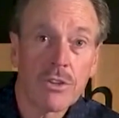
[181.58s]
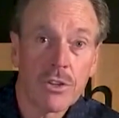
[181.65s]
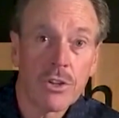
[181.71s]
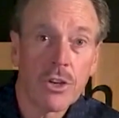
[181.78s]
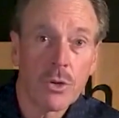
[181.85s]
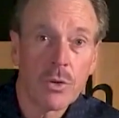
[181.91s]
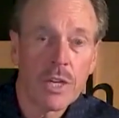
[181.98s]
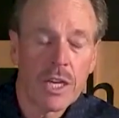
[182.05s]
can
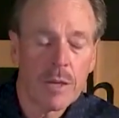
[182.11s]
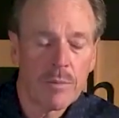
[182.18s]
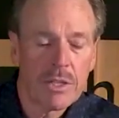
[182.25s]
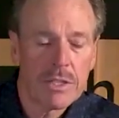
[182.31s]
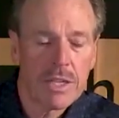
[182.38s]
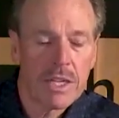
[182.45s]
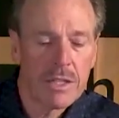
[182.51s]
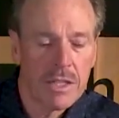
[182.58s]
know Him.
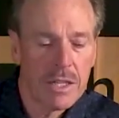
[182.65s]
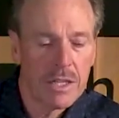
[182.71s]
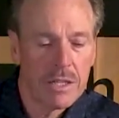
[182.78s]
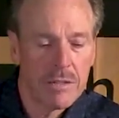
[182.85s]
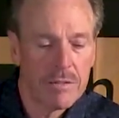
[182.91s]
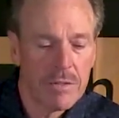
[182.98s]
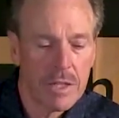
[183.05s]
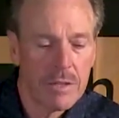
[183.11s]
And then
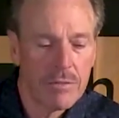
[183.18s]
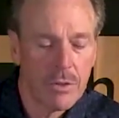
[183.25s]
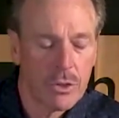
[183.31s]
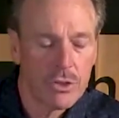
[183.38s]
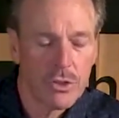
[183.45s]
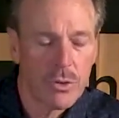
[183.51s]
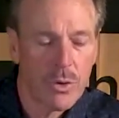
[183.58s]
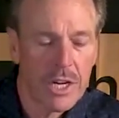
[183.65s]
in
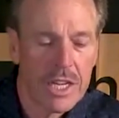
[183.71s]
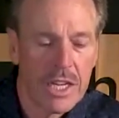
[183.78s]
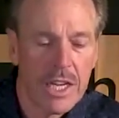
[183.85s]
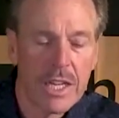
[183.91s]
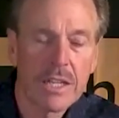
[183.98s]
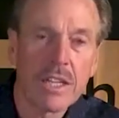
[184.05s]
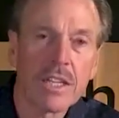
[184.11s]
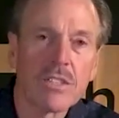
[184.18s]
verse
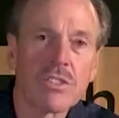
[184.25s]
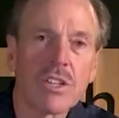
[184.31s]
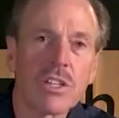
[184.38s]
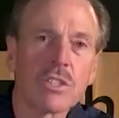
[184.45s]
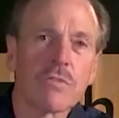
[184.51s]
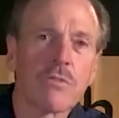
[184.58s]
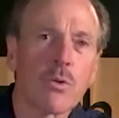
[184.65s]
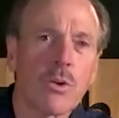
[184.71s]
28, he
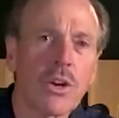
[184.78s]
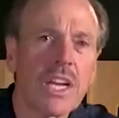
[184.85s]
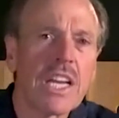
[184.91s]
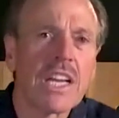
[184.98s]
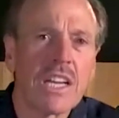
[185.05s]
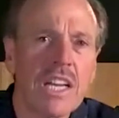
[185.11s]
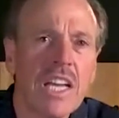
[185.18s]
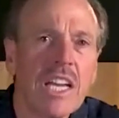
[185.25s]
says, "For
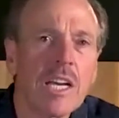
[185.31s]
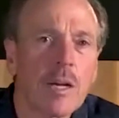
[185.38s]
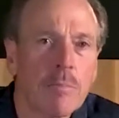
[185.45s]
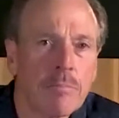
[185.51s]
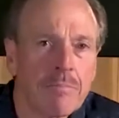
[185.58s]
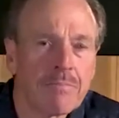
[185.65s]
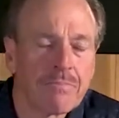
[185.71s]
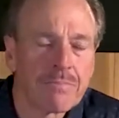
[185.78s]
in
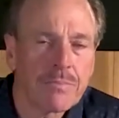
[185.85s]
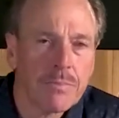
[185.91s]
Him